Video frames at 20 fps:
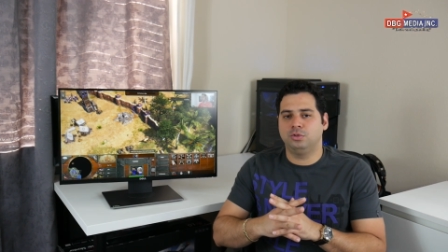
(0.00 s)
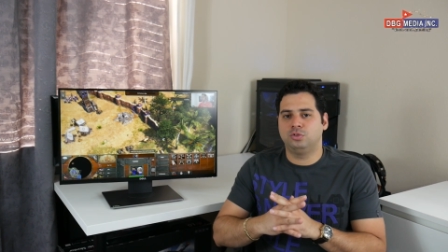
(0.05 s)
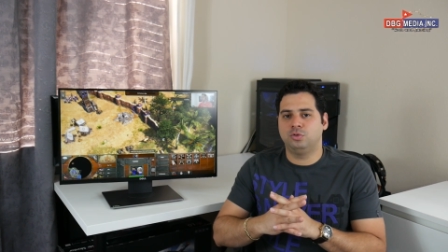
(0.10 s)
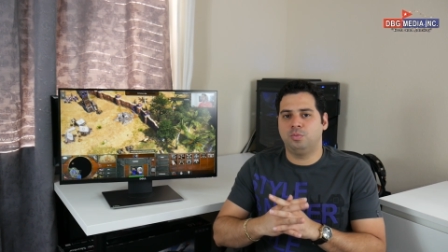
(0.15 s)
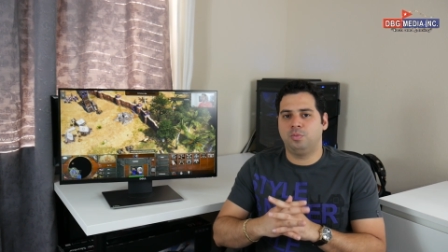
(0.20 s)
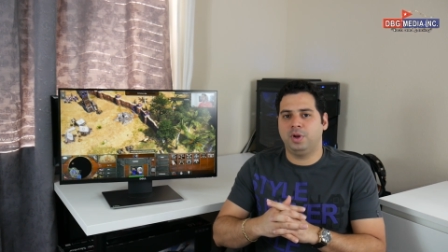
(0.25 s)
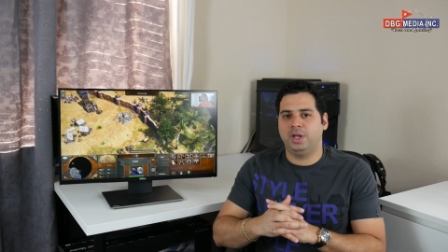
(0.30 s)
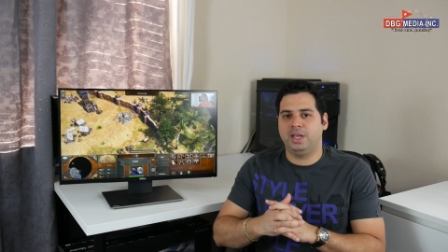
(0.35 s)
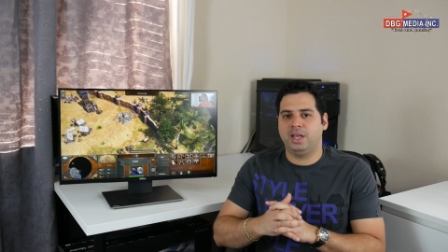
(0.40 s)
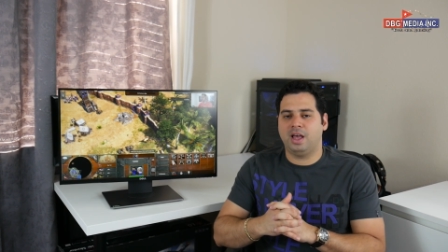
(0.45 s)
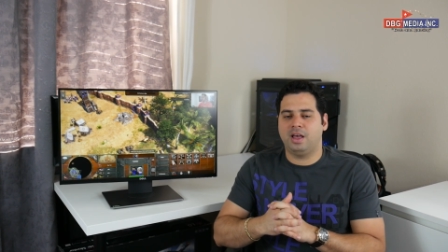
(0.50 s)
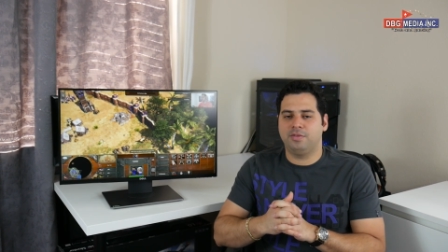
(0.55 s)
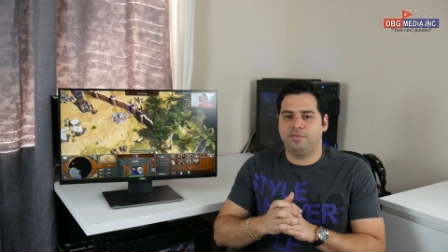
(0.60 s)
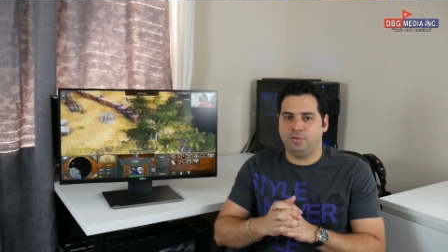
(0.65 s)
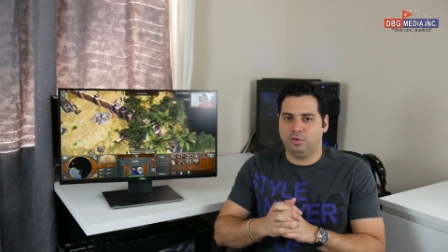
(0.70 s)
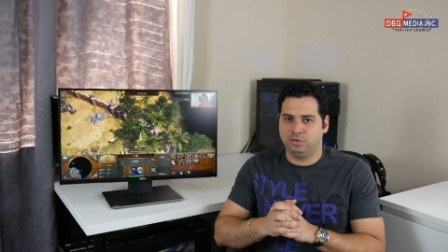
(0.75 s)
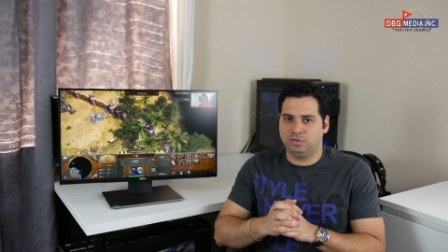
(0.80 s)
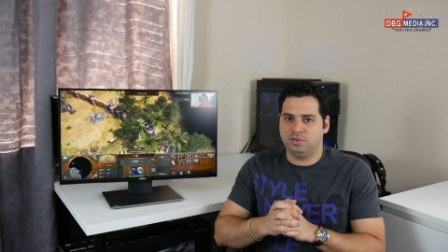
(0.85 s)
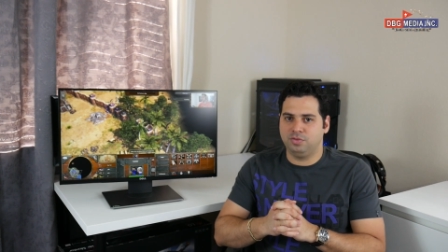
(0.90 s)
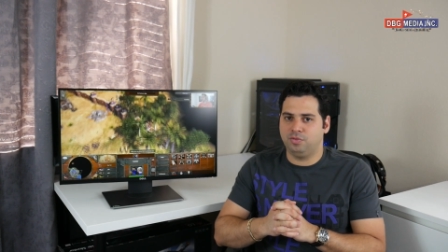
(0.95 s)
to play at
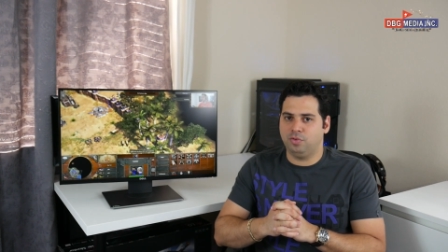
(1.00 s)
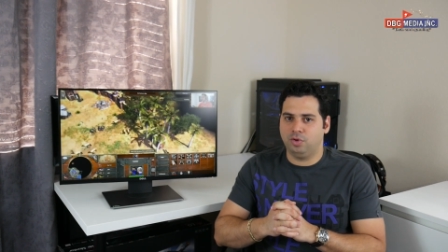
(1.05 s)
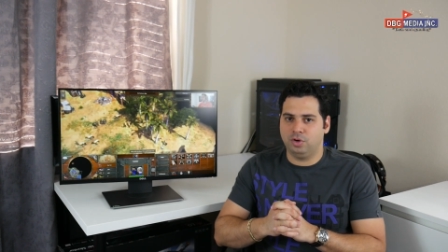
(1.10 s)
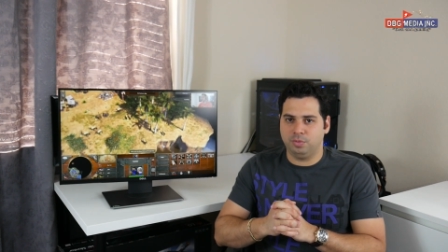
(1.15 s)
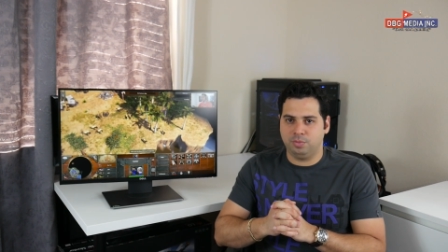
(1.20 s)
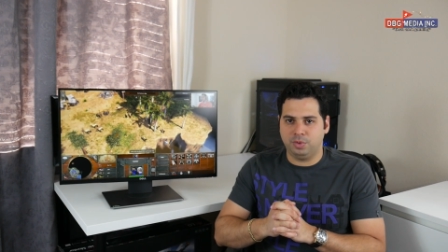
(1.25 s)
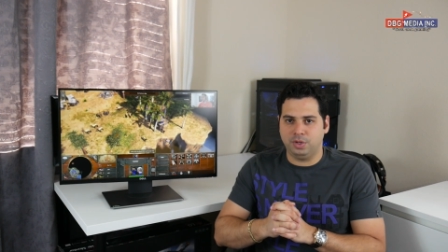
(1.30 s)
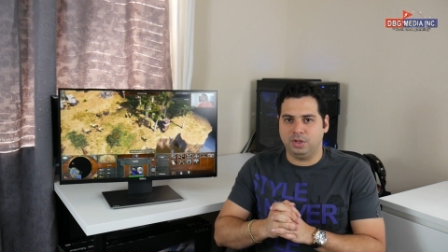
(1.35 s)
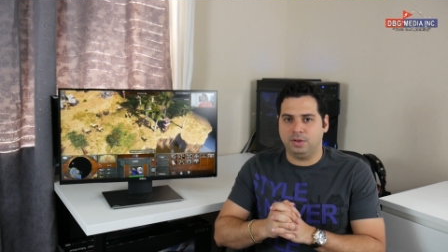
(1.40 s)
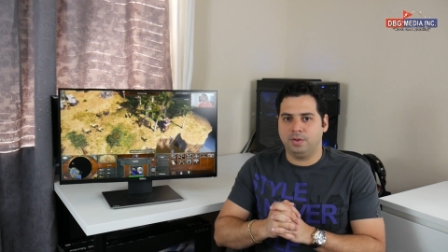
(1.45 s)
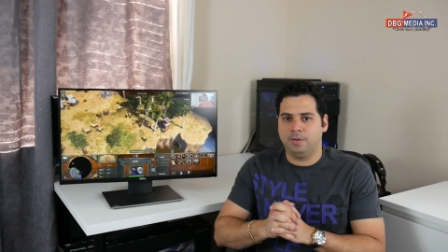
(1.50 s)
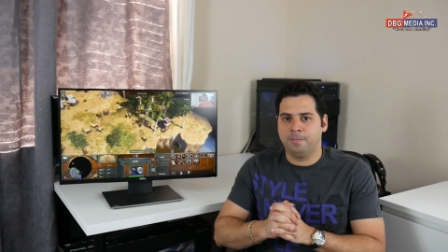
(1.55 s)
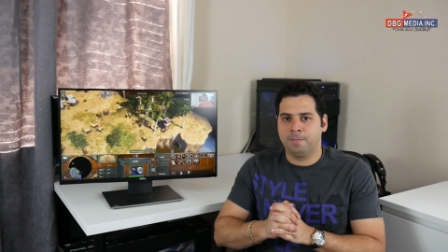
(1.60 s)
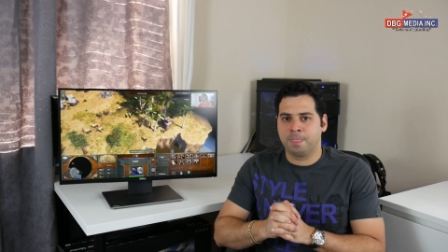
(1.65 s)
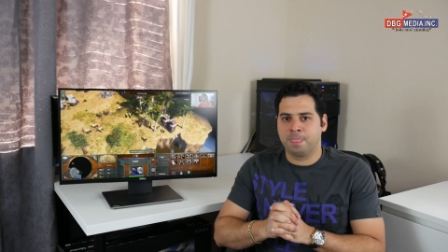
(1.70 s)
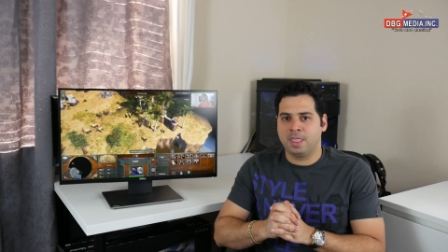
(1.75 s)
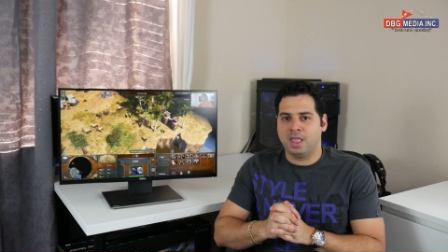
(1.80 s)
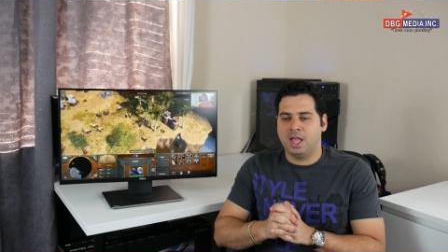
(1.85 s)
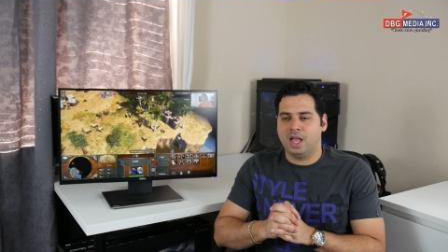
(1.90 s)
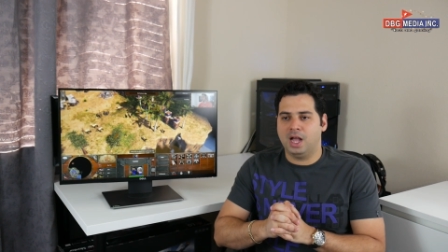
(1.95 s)

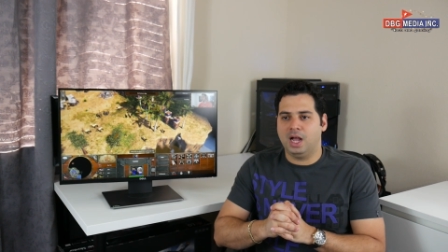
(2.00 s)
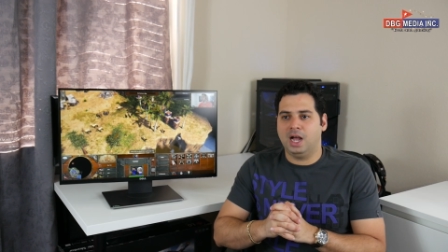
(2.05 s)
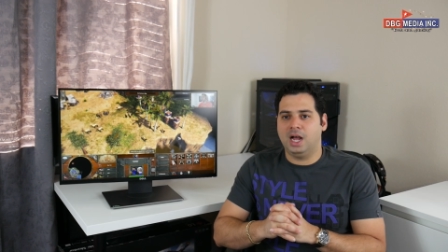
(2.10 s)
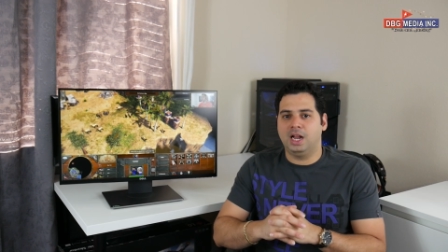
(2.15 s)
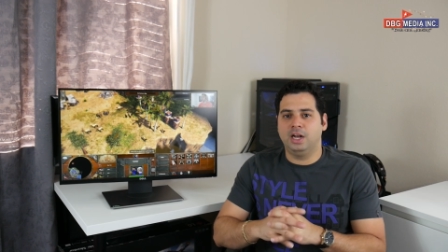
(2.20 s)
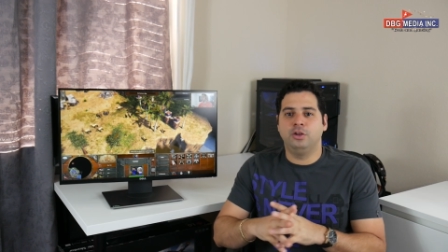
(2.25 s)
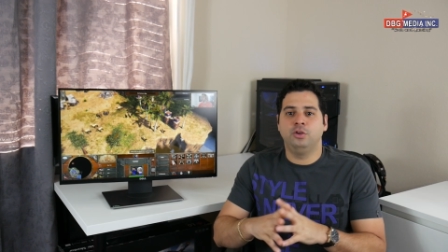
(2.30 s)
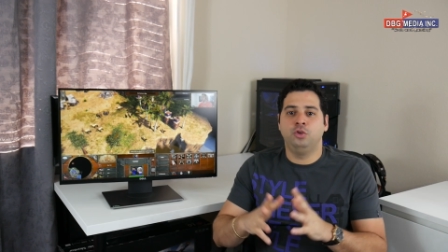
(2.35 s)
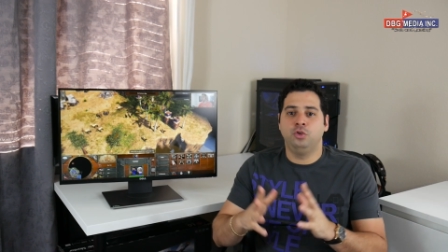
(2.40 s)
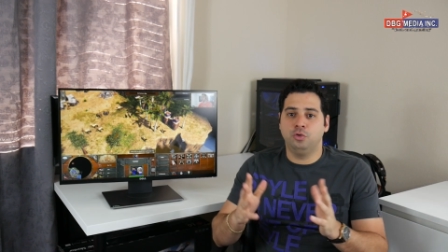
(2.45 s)
1440p.